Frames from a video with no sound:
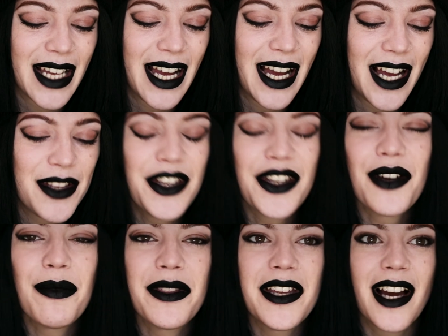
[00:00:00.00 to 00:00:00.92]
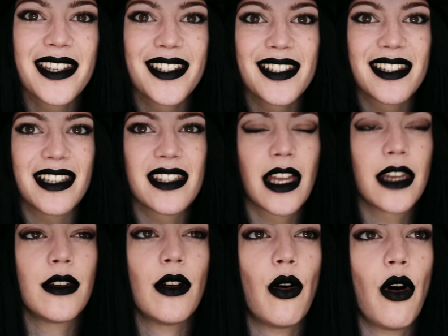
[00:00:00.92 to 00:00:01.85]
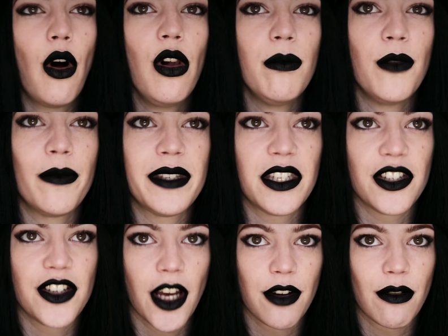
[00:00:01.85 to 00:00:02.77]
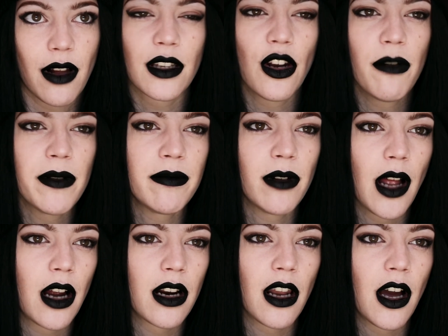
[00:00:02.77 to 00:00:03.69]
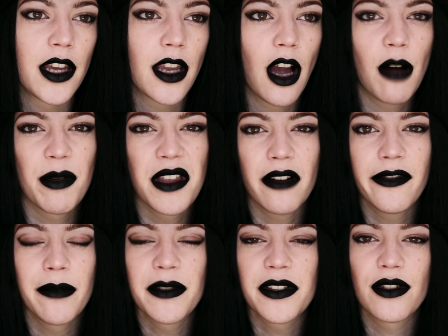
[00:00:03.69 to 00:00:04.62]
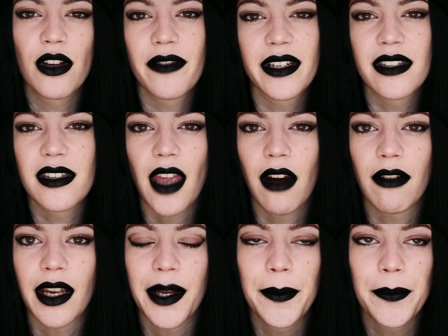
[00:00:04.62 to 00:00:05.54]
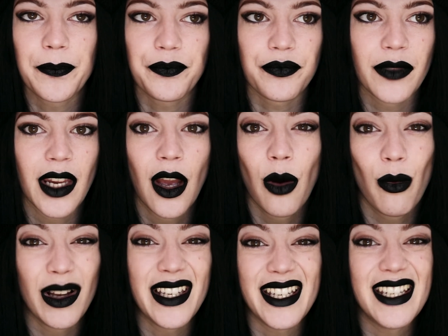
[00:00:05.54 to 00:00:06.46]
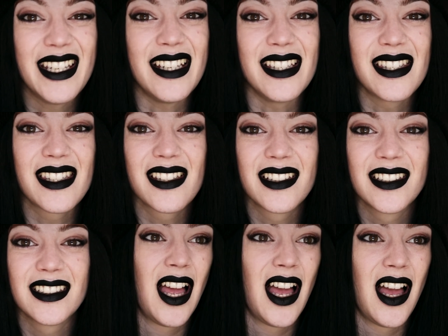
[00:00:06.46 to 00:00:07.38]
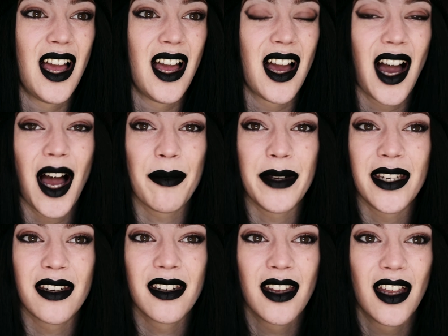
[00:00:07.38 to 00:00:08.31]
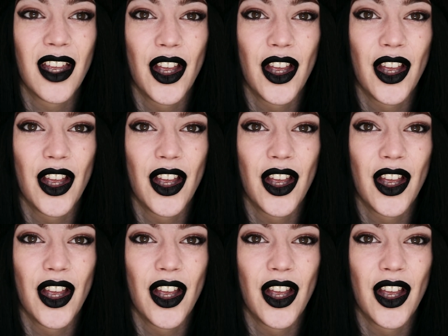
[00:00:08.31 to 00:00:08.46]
Uh, know, with The Exorcist and all movies in general, a lot of people are like, oh, but that film is not even scary. Well, it is. Having